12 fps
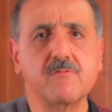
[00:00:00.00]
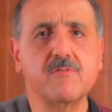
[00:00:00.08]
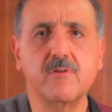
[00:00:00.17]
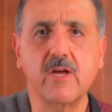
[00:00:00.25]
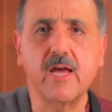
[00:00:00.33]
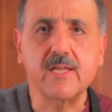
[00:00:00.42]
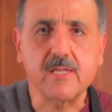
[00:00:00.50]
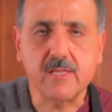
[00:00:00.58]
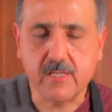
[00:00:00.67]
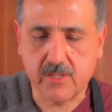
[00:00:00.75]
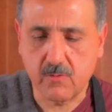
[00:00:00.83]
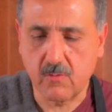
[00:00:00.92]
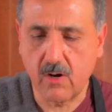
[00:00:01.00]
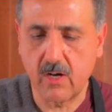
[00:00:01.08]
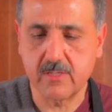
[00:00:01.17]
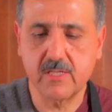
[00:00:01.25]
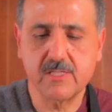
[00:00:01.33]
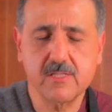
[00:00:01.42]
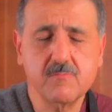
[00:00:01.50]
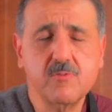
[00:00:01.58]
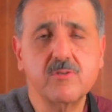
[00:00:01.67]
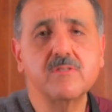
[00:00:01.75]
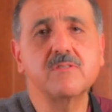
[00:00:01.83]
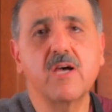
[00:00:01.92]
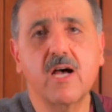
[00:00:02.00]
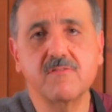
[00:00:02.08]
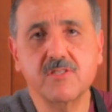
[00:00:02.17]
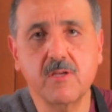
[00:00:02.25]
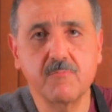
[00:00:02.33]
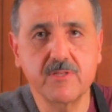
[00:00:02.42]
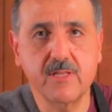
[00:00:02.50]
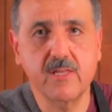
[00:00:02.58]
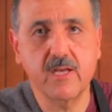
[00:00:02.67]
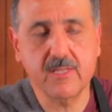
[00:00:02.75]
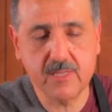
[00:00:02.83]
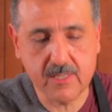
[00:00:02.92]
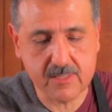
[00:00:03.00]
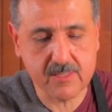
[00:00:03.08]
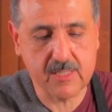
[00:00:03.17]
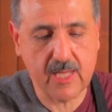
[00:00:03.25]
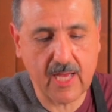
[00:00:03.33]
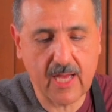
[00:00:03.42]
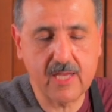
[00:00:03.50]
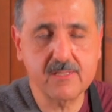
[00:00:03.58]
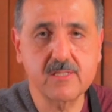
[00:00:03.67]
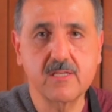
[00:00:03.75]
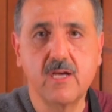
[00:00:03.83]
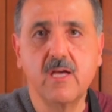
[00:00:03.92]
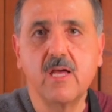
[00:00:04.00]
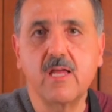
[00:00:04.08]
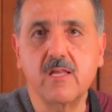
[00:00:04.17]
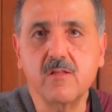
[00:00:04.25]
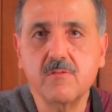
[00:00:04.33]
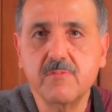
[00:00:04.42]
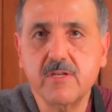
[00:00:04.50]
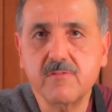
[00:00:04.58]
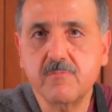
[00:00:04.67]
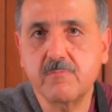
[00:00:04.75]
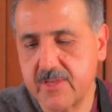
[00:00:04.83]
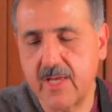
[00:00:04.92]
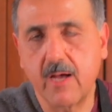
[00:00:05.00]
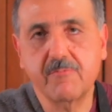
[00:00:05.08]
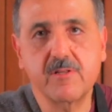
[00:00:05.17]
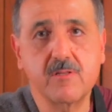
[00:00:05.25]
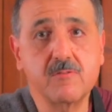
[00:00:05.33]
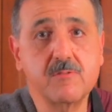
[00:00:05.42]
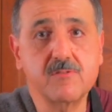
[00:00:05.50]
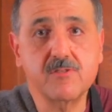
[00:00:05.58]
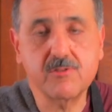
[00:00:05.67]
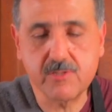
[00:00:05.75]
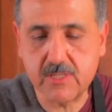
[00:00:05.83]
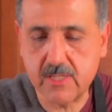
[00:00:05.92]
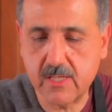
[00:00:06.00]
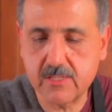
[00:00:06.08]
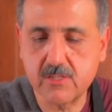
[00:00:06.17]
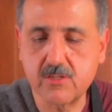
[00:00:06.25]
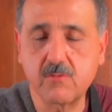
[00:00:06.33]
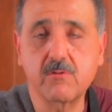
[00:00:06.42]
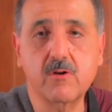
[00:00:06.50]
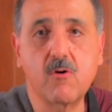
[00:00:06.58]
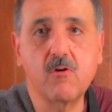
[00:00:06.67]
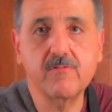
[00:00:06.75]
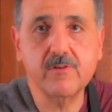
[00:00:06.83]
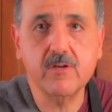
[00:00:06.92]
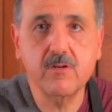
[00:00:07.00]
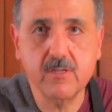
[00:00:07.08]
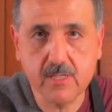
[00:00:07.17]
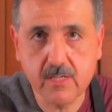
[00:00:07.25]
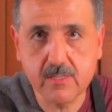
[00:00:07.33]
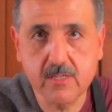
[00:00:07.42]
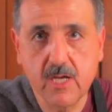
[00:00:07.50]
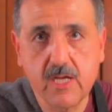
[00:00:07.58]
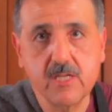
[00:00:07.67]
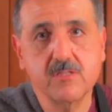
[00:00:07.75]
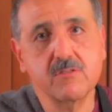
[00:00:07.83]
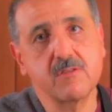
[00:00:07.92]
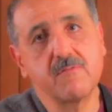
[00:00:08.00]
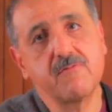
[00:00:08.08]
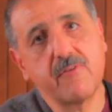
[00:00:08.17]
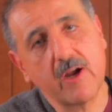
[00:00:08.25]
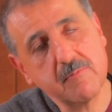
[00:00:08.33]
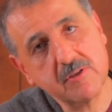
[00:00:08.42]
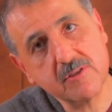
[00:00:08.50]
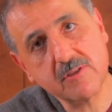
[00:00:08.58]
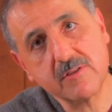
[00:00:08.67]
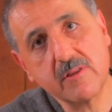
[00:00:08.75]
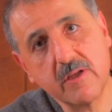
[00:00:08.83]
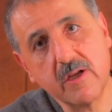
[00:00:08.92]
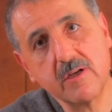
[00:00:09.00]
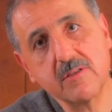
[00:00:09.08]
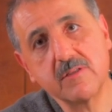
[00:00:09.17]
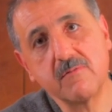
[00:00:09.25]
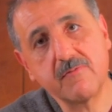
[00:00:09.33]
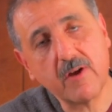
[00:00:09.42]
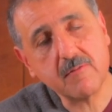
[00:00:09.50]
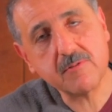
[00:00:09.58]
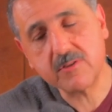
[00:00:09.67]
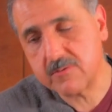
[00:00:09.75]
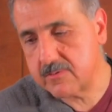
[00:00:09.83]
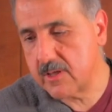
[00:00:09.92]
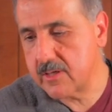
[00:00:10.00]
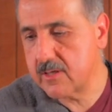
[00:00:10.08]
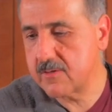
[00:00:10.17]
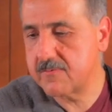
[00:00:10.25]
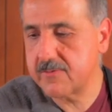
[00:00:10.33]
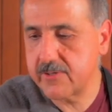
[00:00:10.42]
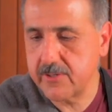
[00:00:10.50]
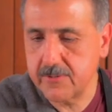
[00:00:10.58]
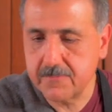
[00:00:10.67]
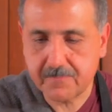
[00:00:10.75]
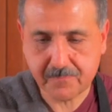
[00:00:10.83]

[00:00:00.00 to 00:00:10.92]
for anything you want. It's important to have something like this. It adds a little bit of depth, a little bit of sweetness. You don't want to overcook it, so the fibers are there. So the fibers are really good for you.